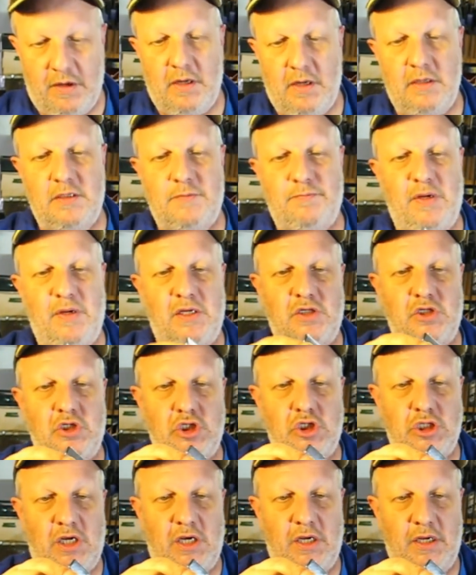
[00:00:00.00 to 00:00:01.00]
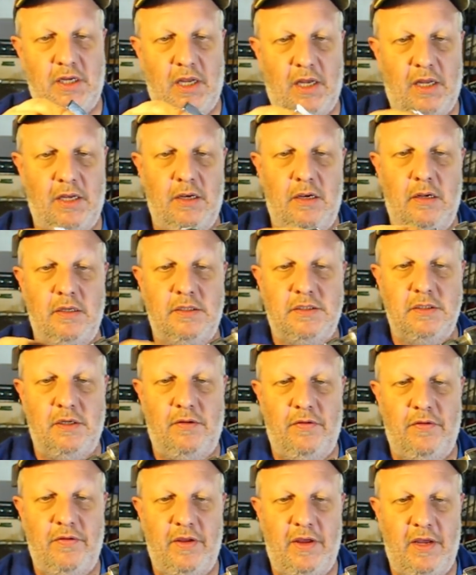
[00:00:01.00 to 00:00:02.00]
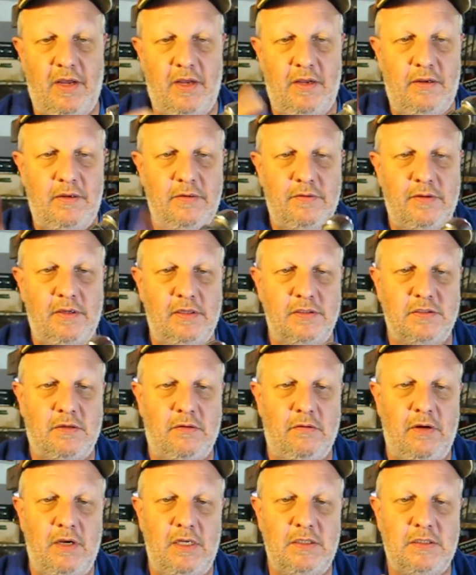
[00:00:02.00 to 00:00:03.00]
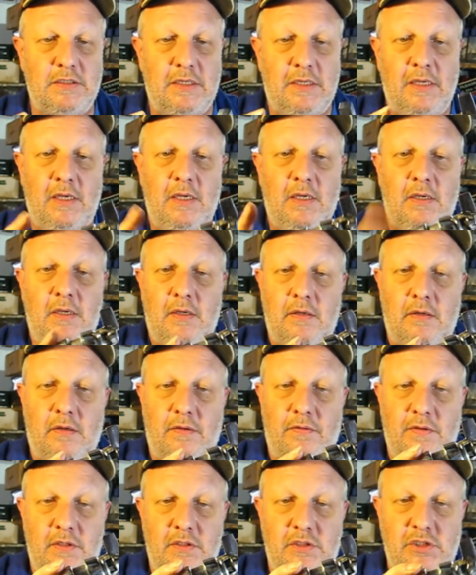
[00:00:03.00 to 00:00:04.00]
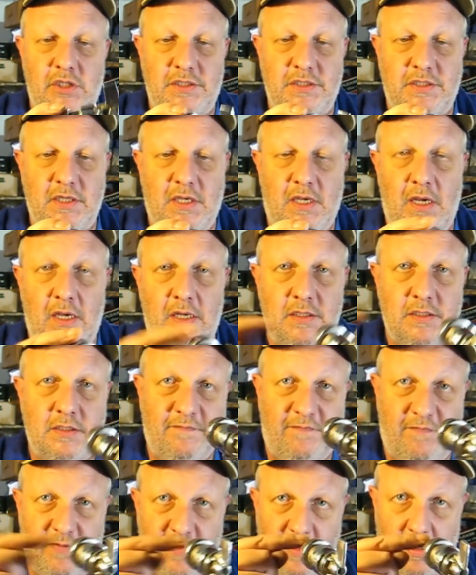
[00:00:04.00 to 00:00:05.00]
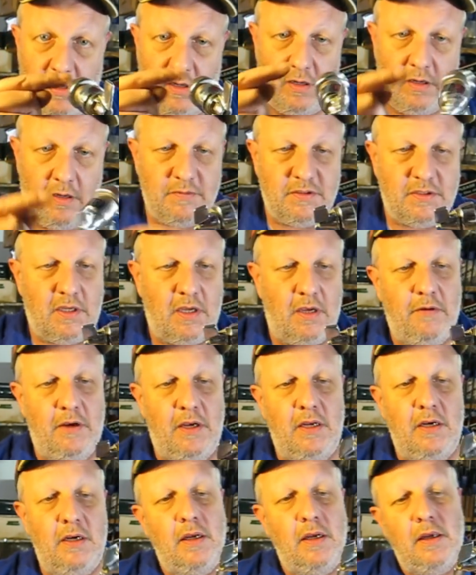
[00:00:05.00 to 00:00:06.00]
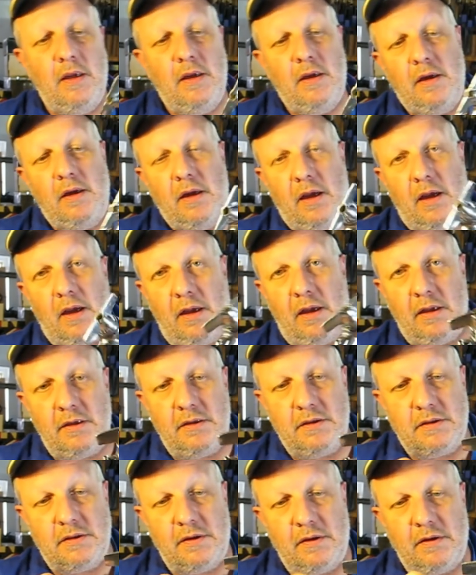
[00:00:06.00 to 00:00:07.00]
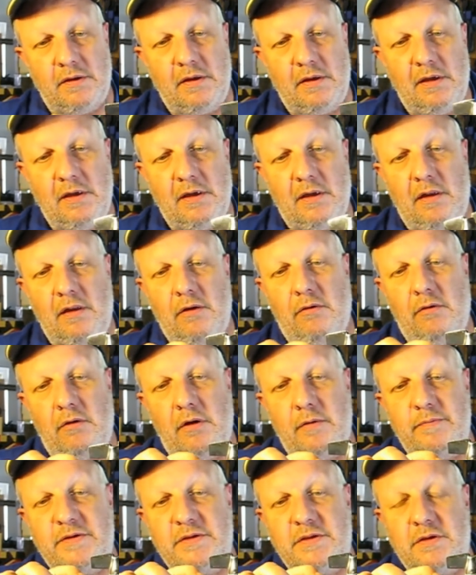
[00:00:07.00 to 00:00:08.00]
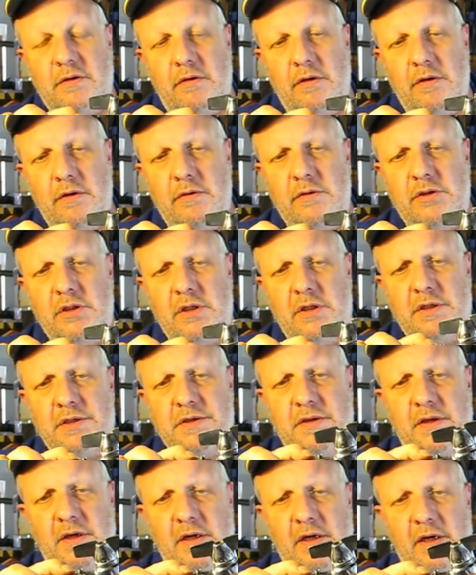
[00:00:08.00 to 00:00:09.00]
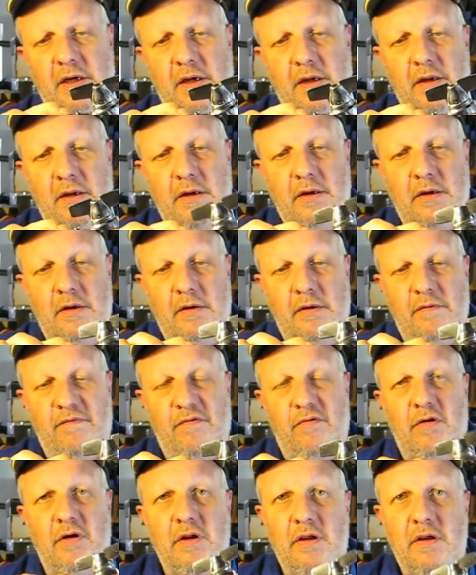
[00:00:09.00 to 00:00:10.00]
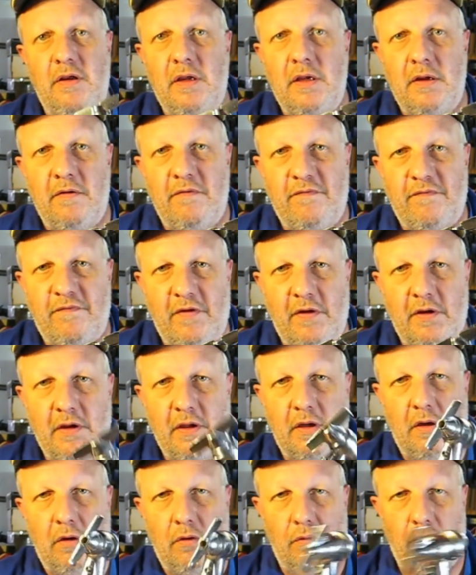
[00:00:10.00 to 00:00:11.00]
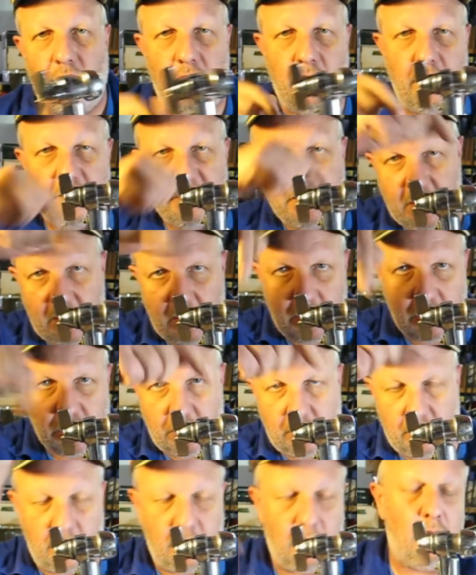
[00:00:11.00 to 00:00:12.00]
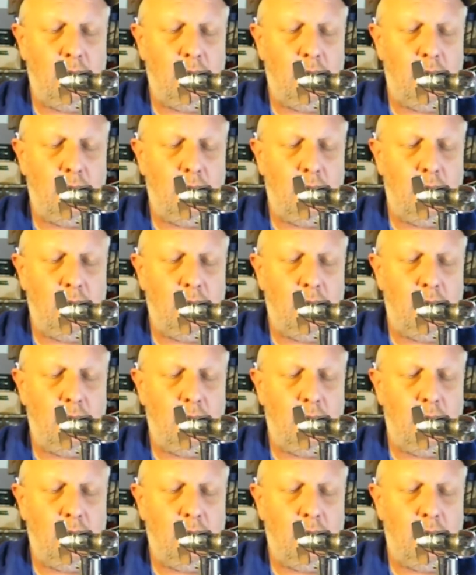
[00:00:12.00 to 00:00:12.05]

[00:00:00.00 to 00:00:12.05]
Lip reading: nice big shiny hand nut on there, that's great. Got the adjuster cast for the arm to go in, and the little grub screw just there for any fine rotation